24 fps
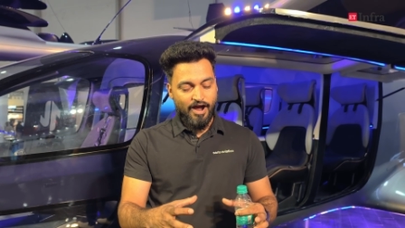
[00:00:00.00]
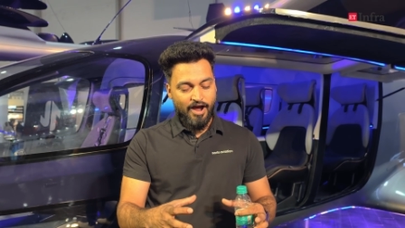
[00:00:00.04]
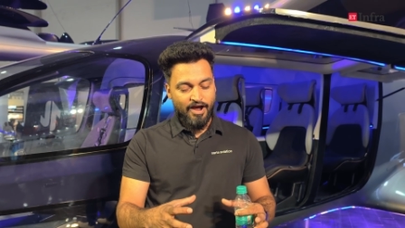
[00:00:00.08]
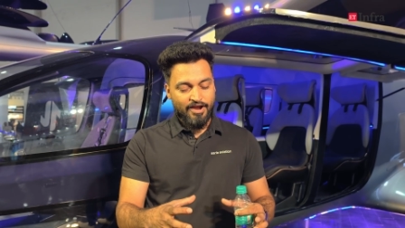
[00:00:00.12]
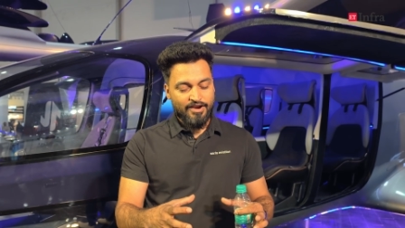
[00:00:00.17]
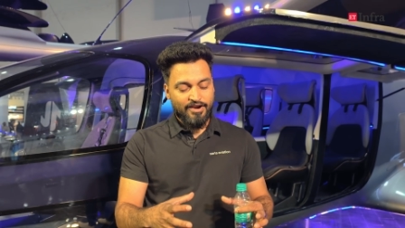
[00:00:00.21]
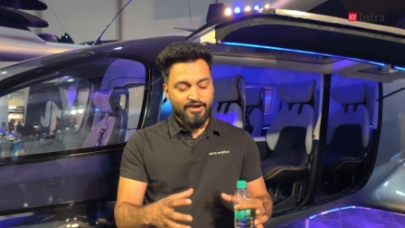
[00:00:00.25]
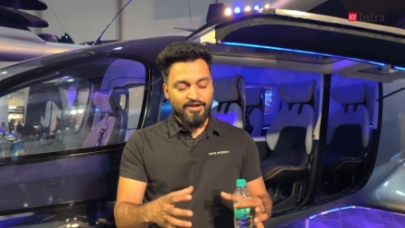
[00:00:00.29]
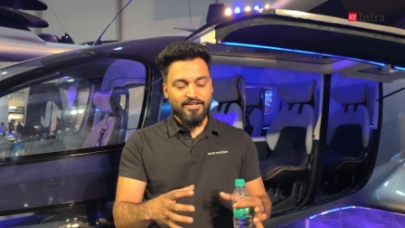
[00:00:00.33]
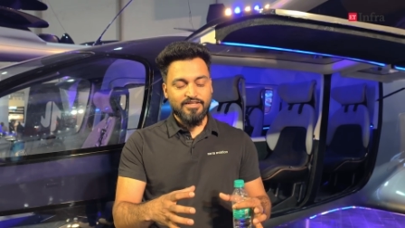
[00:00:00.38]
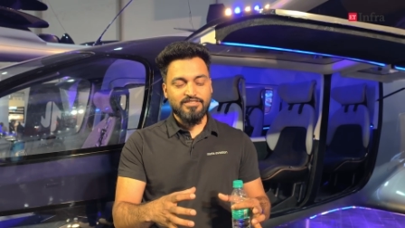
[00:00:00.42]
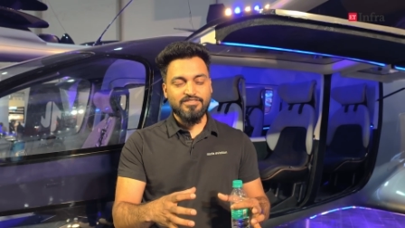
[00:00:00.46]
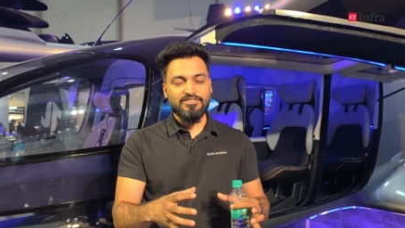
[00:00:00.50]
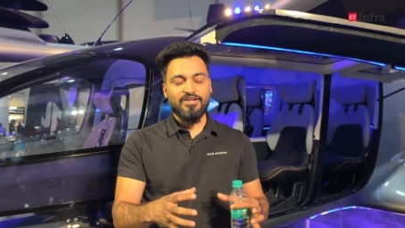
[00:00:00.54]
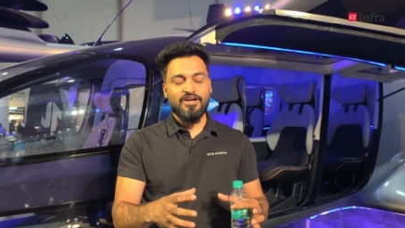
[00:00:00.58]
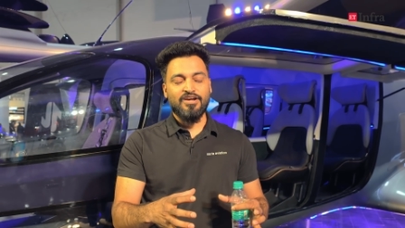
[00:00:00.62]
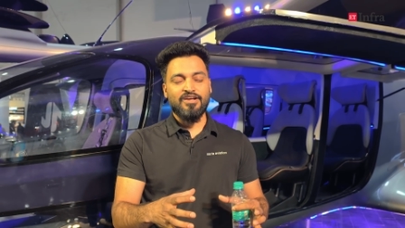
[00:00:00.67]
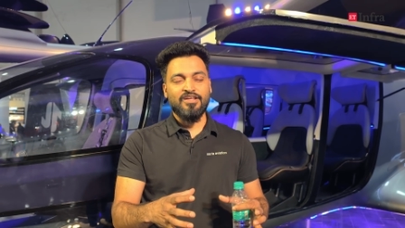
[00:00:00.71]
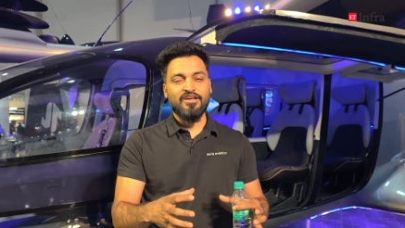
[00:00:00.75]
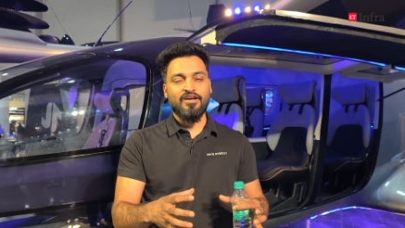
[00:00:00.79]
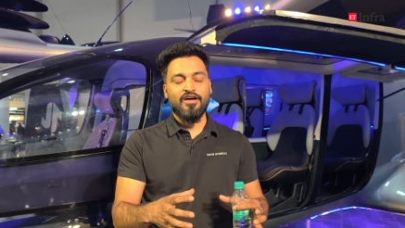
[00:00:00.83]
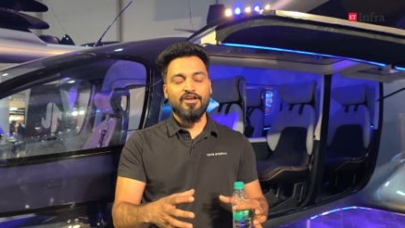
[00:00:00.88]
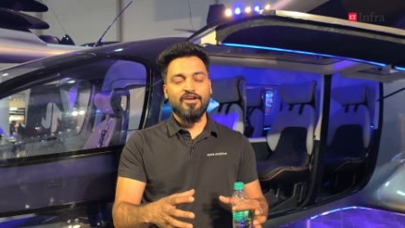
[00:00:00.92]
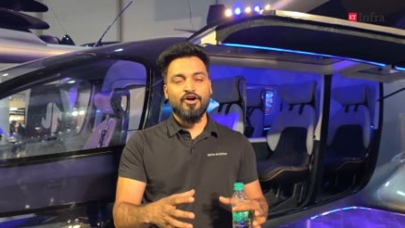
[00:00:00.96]
our
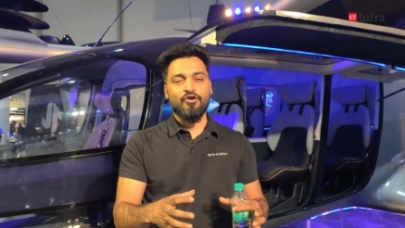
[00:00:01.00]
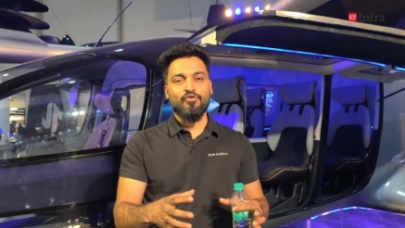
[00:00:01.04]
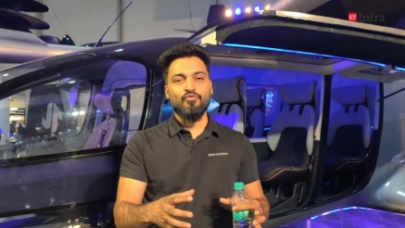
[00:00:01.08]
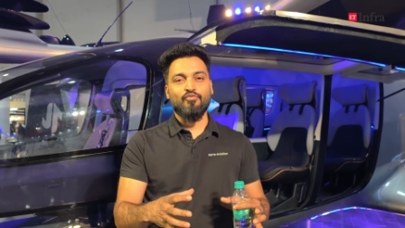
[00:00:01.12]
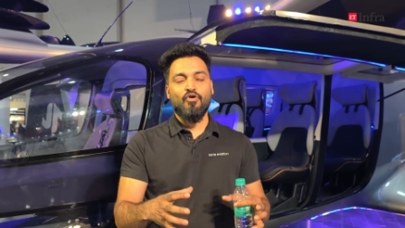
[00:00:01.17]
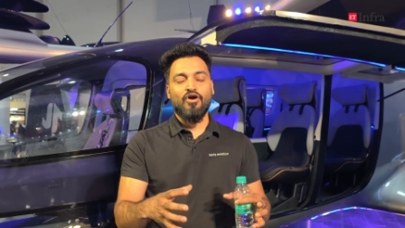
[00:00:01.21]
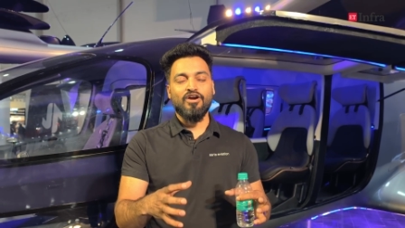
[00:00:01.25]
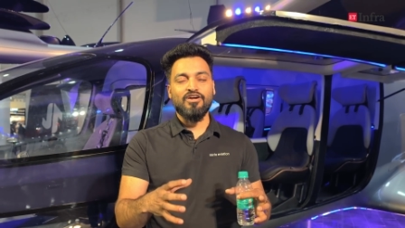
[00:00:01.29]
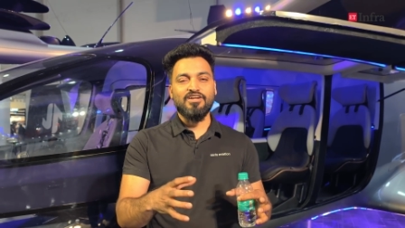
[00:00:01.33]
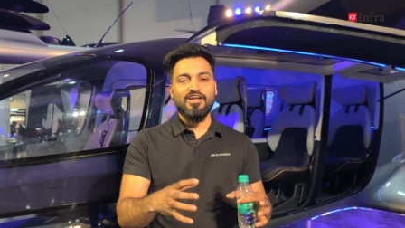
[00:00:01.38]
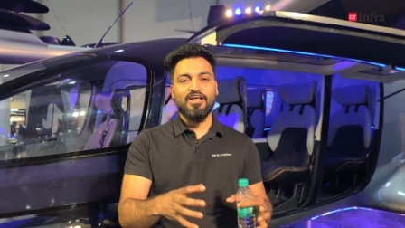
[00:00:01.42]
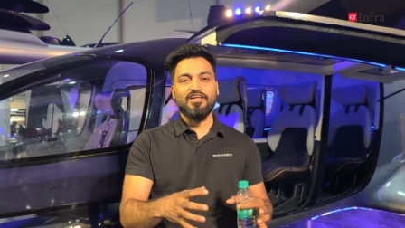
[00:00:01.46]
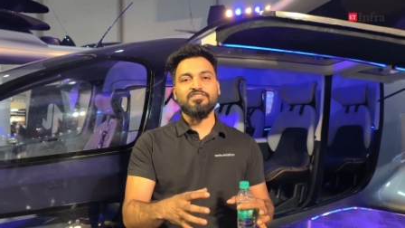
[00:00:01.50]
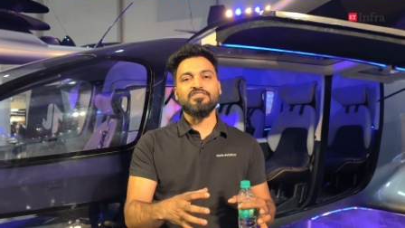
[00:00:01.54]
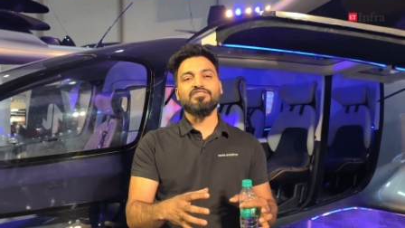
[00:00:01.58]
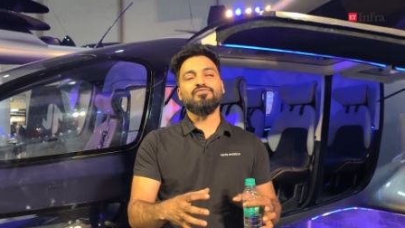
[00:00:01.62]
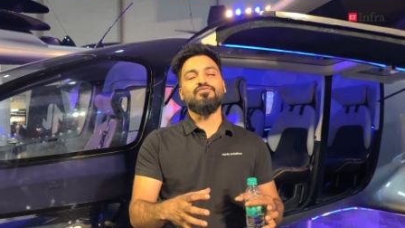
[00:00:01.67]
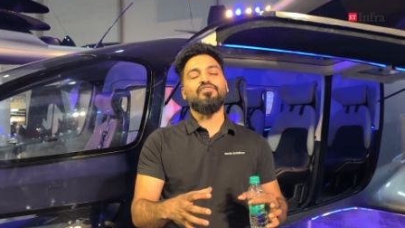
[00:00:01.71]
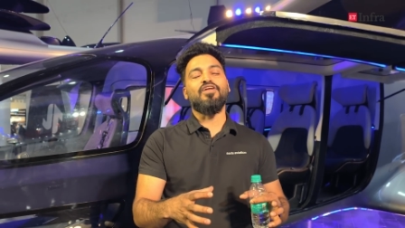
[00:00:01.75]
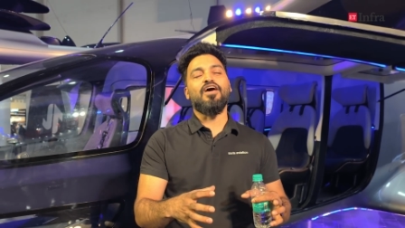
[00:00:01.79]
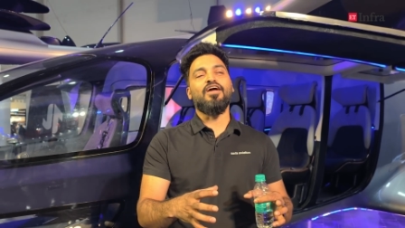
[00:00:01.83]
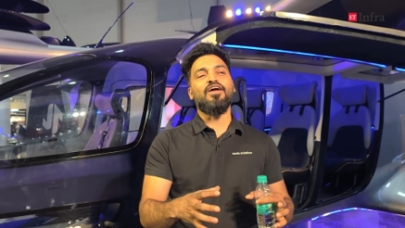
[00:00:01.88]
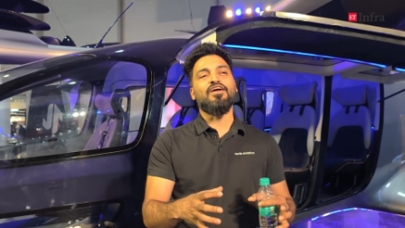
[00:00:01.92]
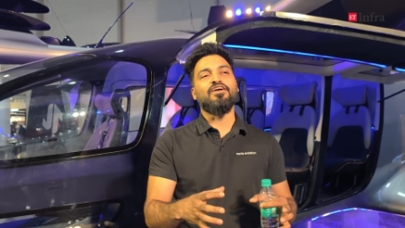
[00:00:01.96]
understanding around what
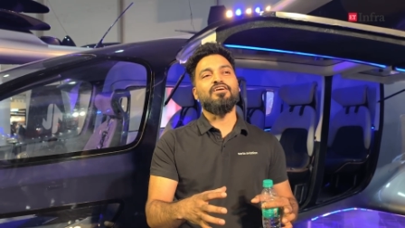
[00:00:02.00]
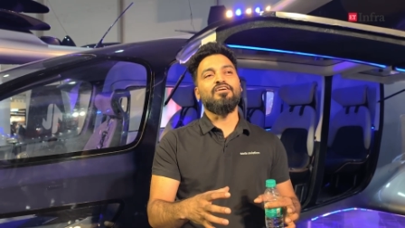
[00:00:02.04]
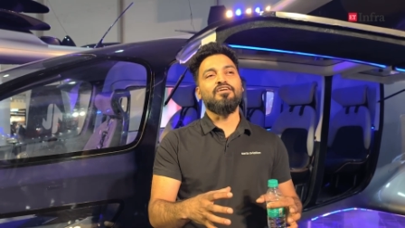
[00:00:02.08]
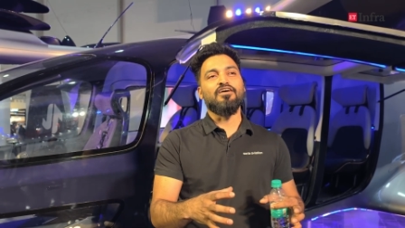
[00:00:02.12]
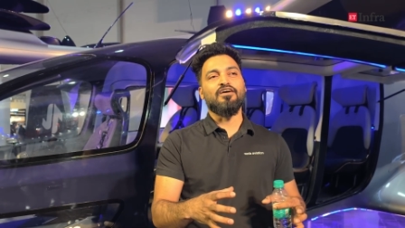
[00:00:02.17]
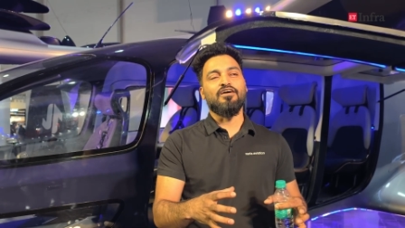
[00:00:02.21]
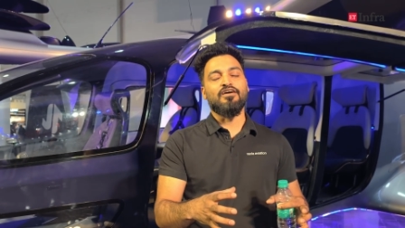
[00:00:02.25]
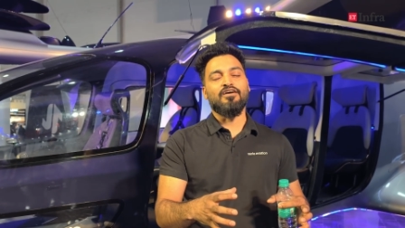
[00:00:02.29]
test flight